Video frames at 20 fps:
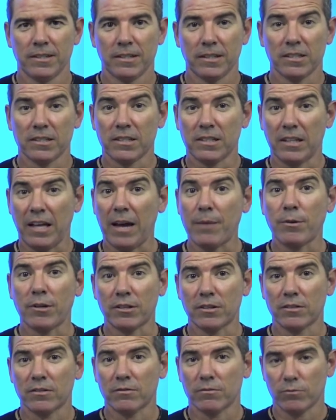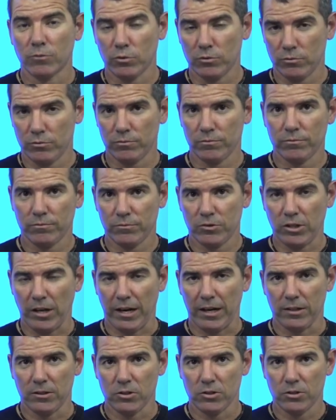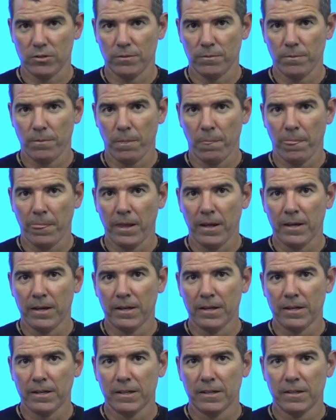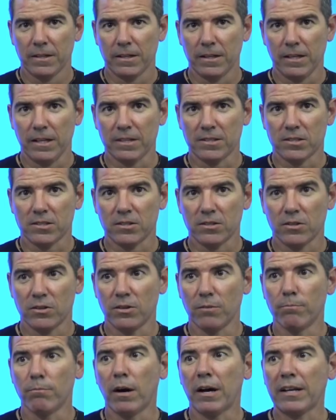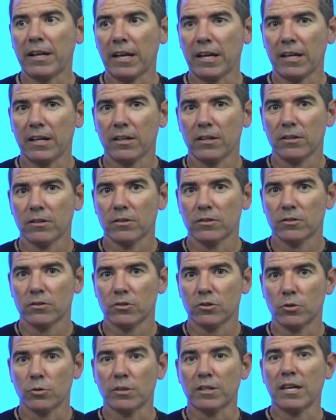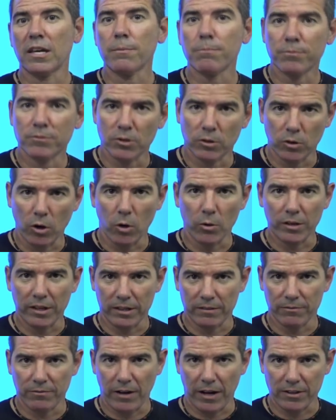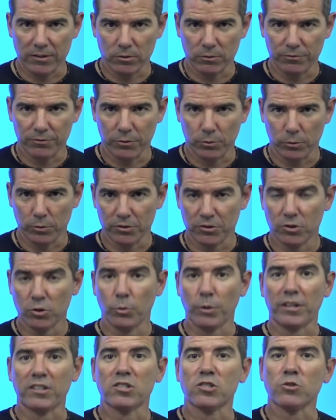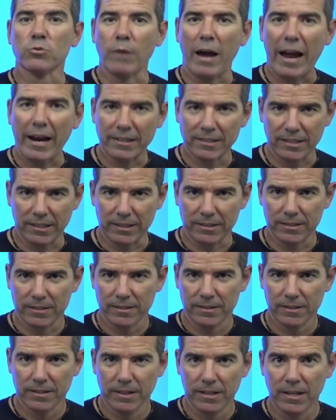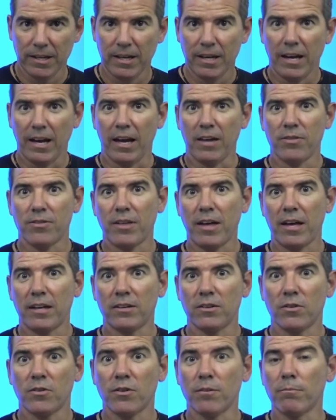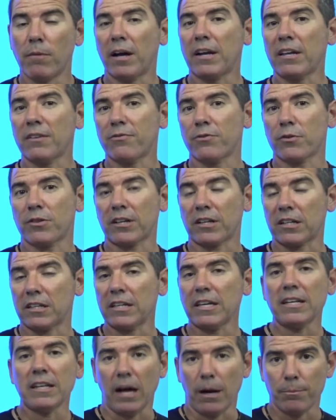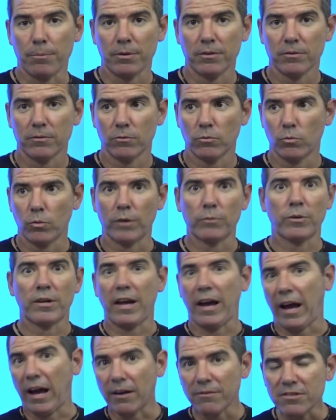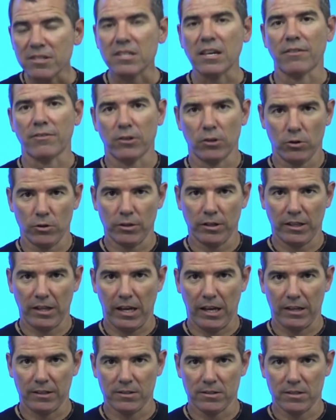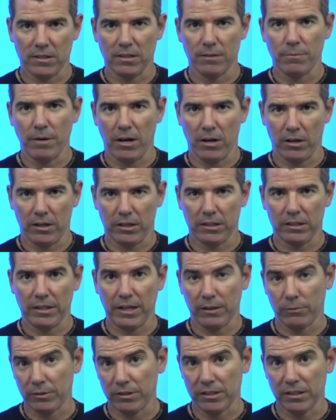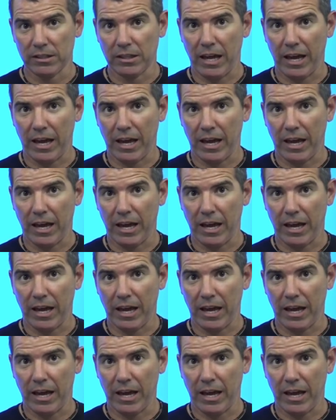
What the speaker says: Because climate change, it's the money to keep, to go get fossil fuels, to extract it, and then the money for the cleanup when we have seven hurricanes in America like we did